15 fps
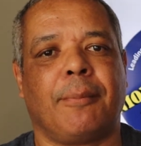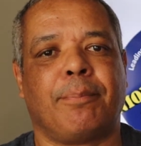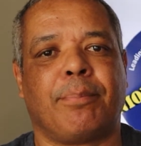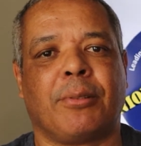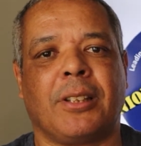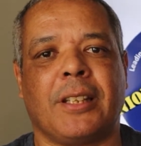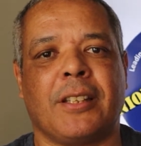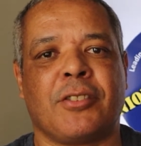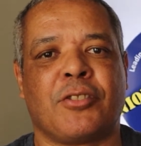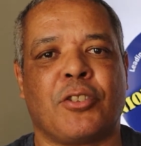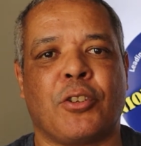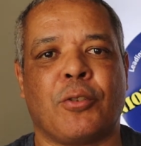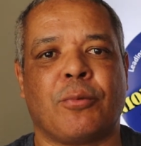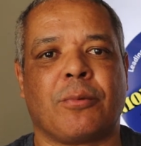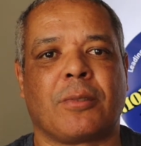Please
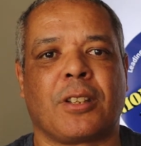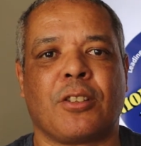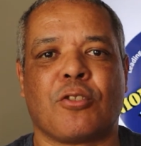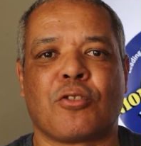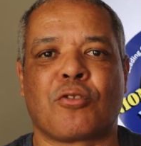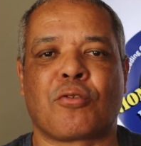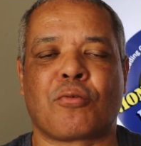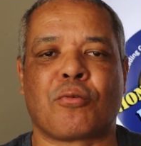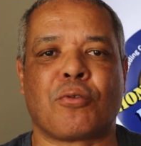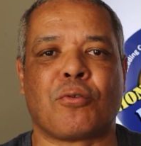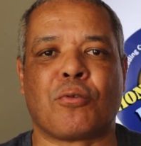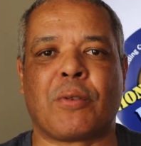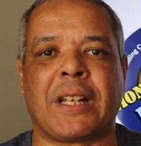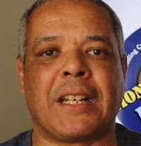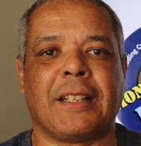don't
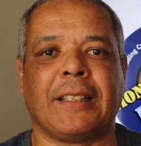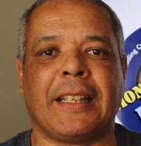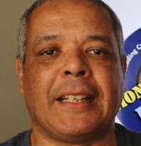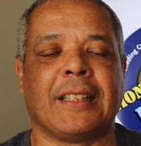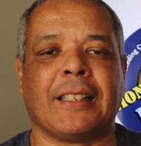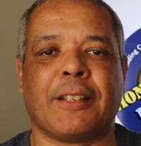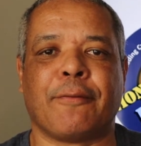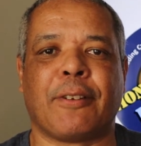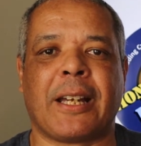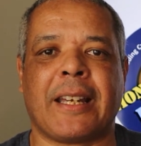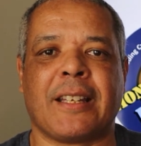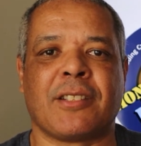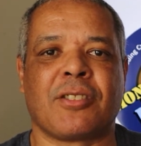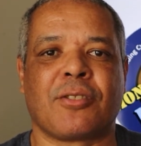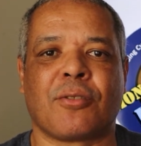construe any legal
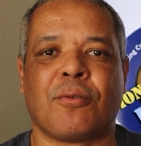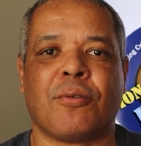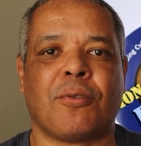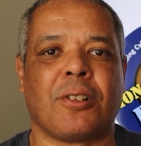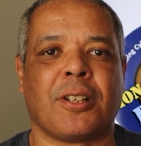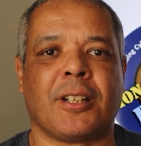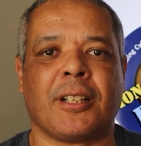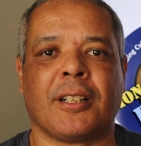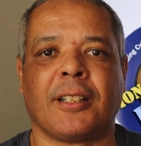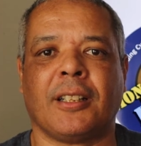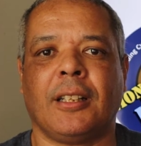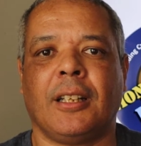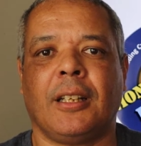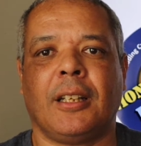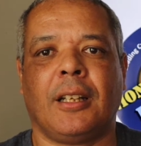advice
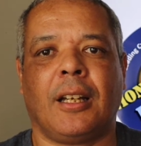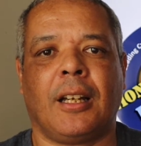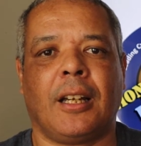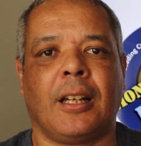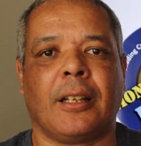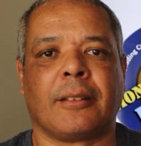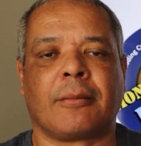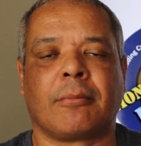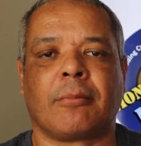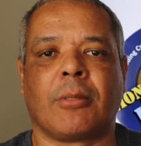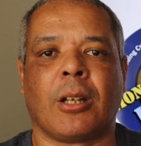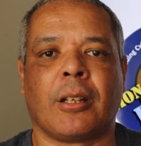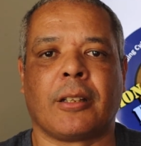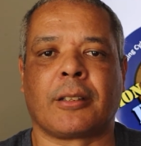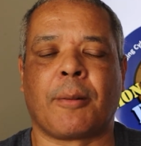or
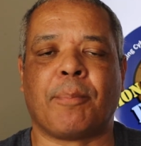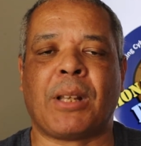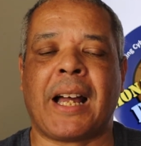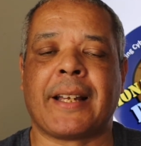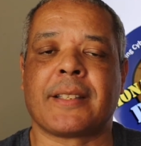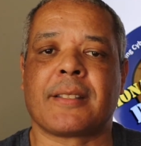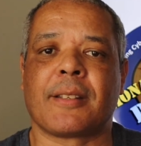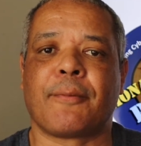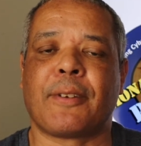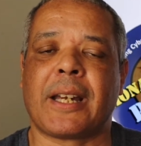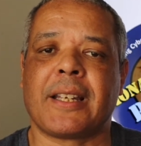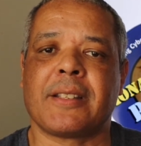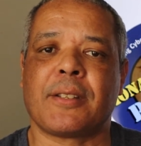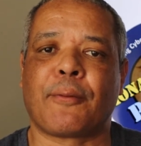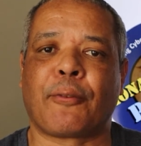compliance
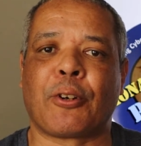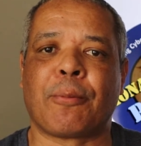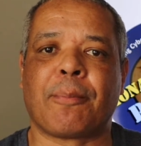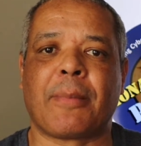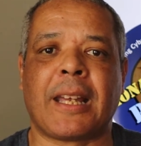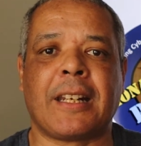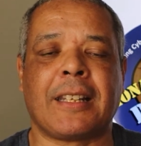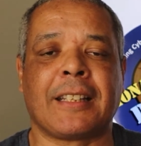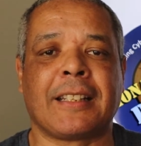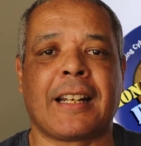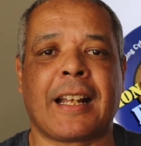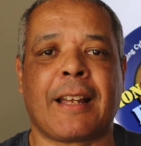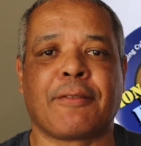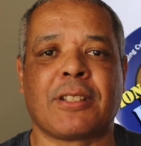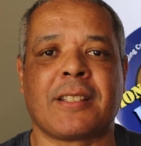advice from anything that
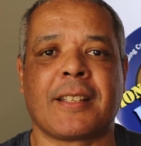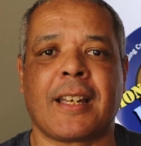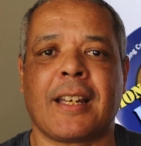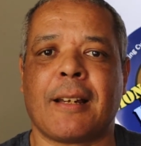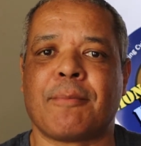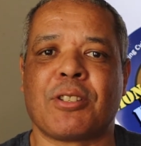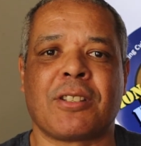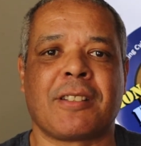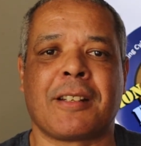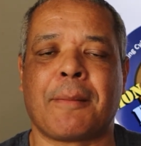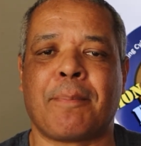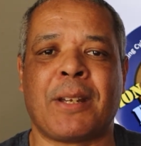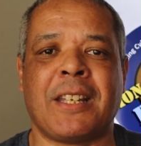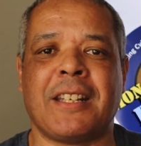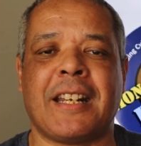I have to say. I'm just an
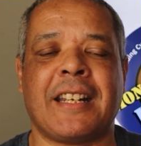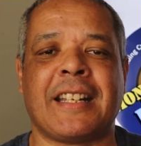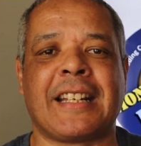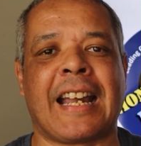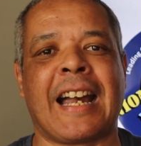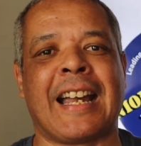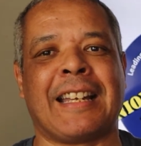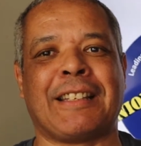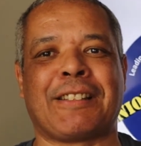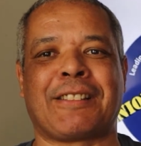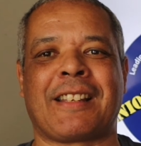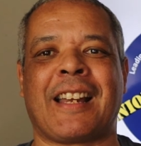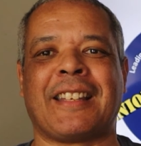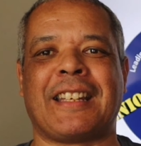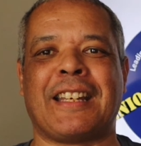opinionated guy
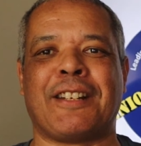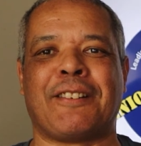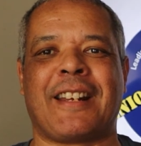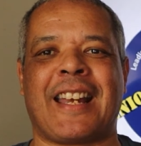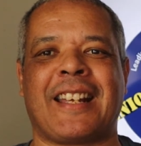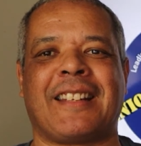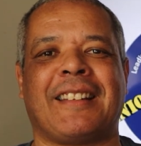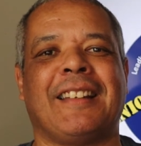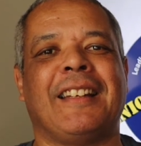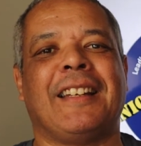on the internet